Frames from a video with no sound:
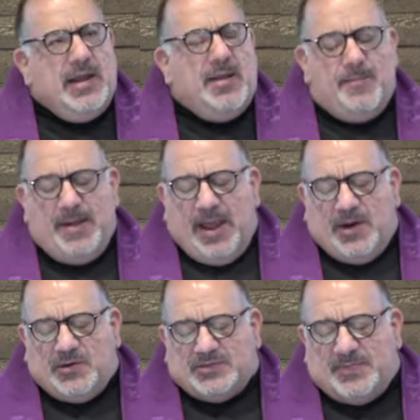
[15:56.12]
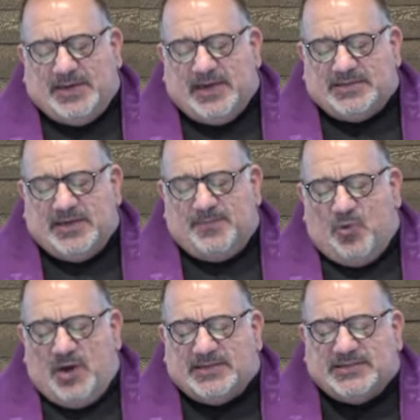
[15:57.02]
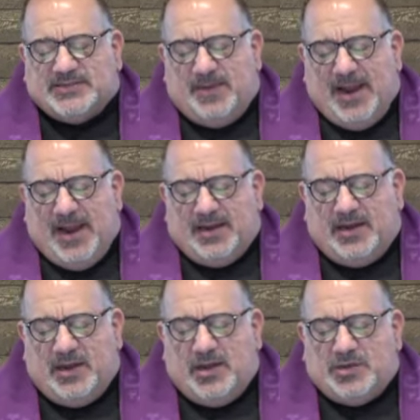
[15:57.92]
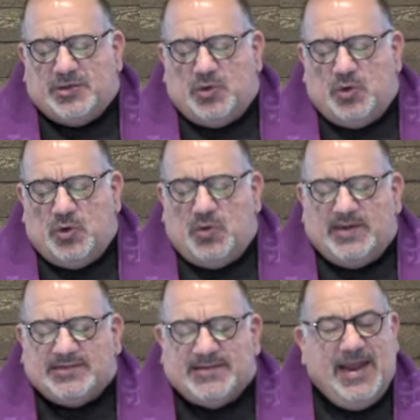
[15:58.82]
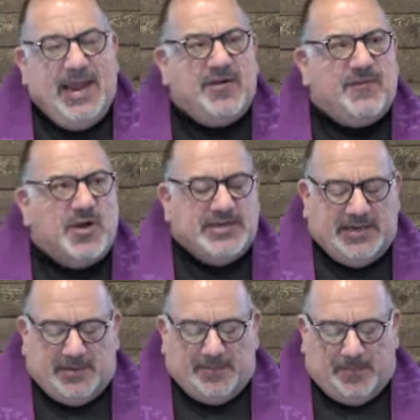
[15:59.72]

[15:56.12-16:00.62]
It matters because it points us back to who is the head of our team.